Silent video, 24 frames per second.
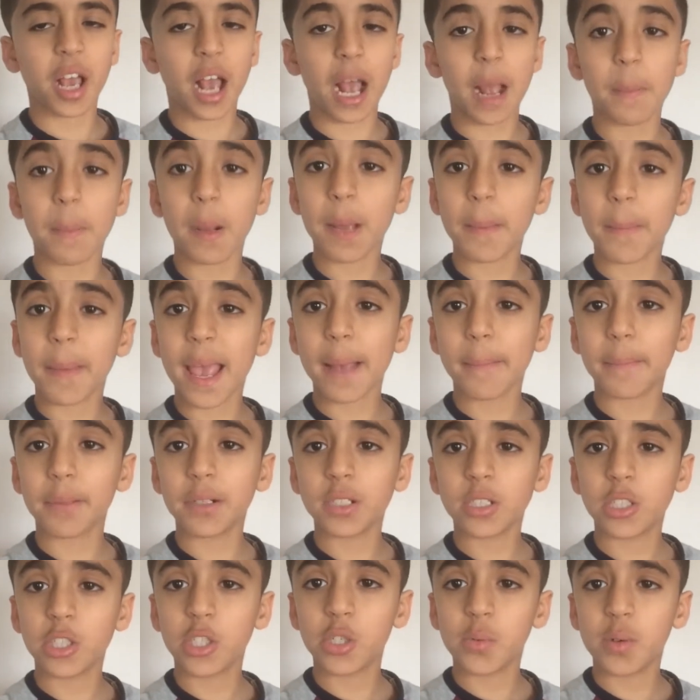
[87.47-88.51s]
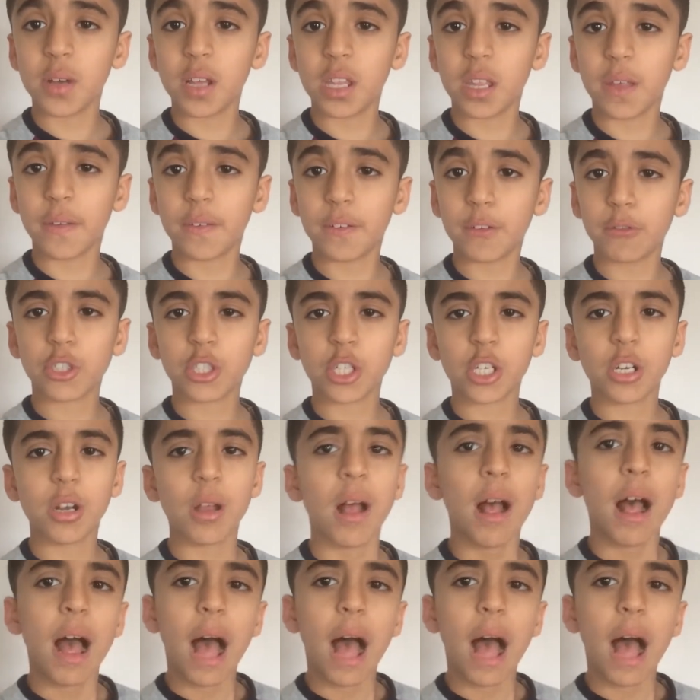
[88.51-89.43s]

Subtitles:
I might be able to do it in the future.